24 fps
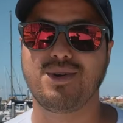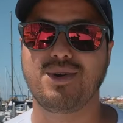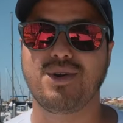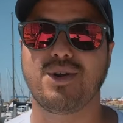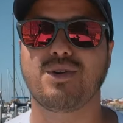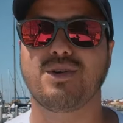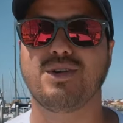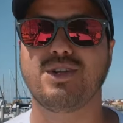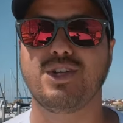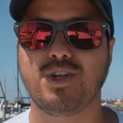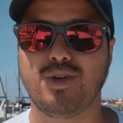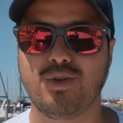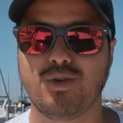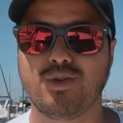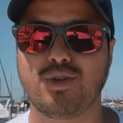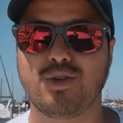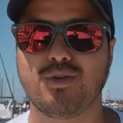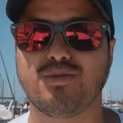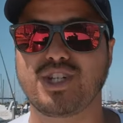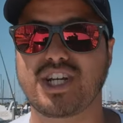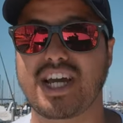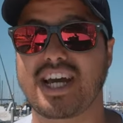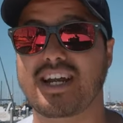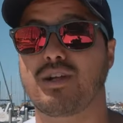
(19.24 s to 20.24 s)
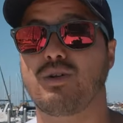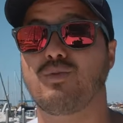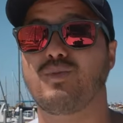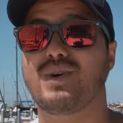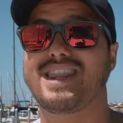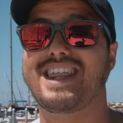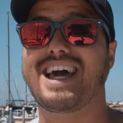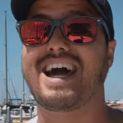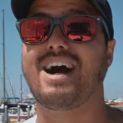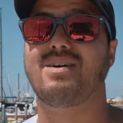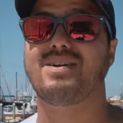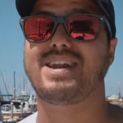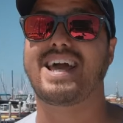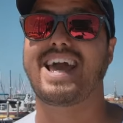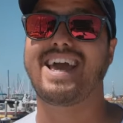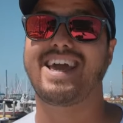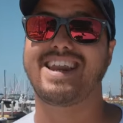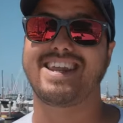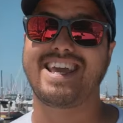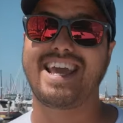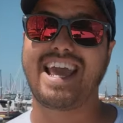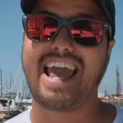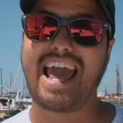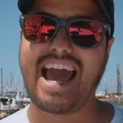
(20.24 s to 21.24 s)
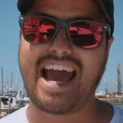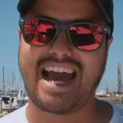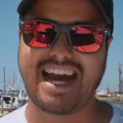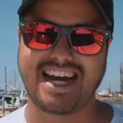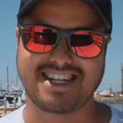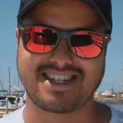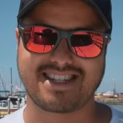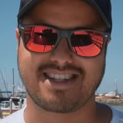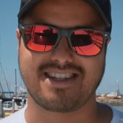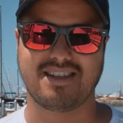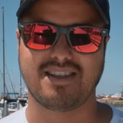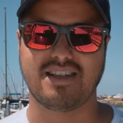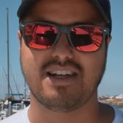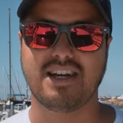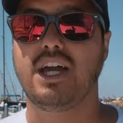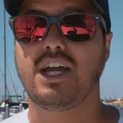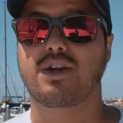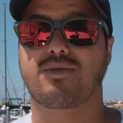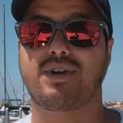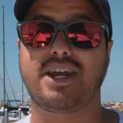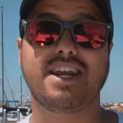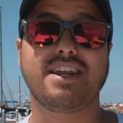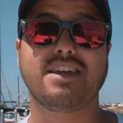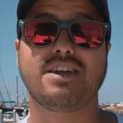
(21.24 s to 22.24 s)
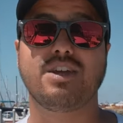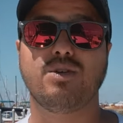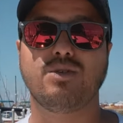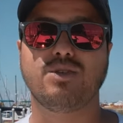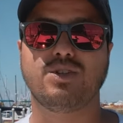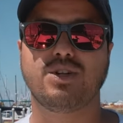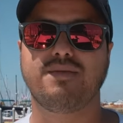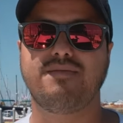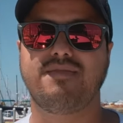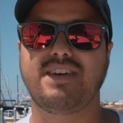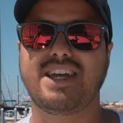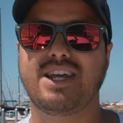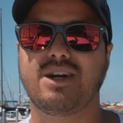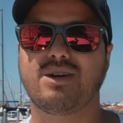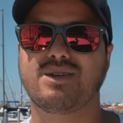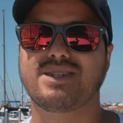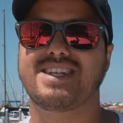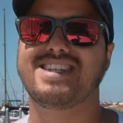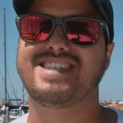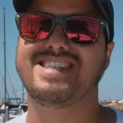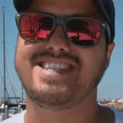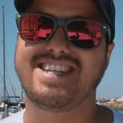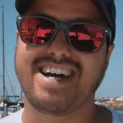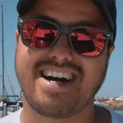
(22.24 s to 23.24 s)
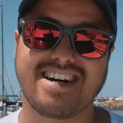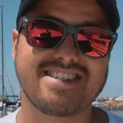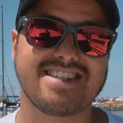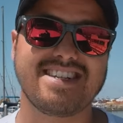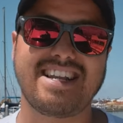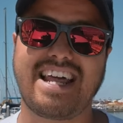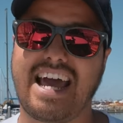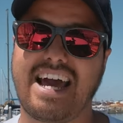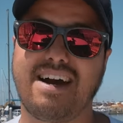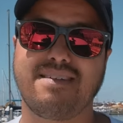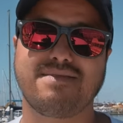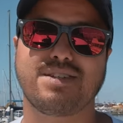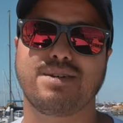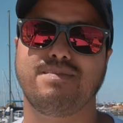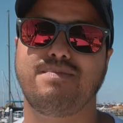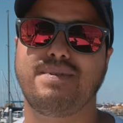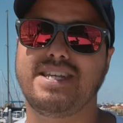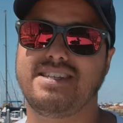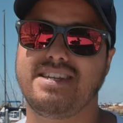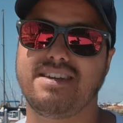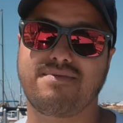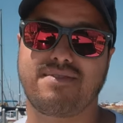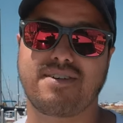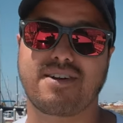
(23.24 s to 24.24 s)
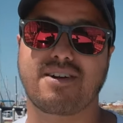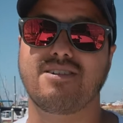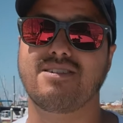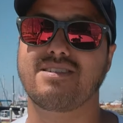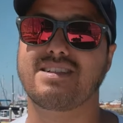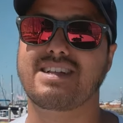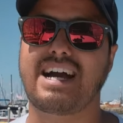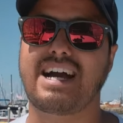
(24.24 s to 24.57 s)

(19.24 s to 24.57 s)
your YouTube channel without any hassle. Creating YouTube videos doesn't have to be difficult,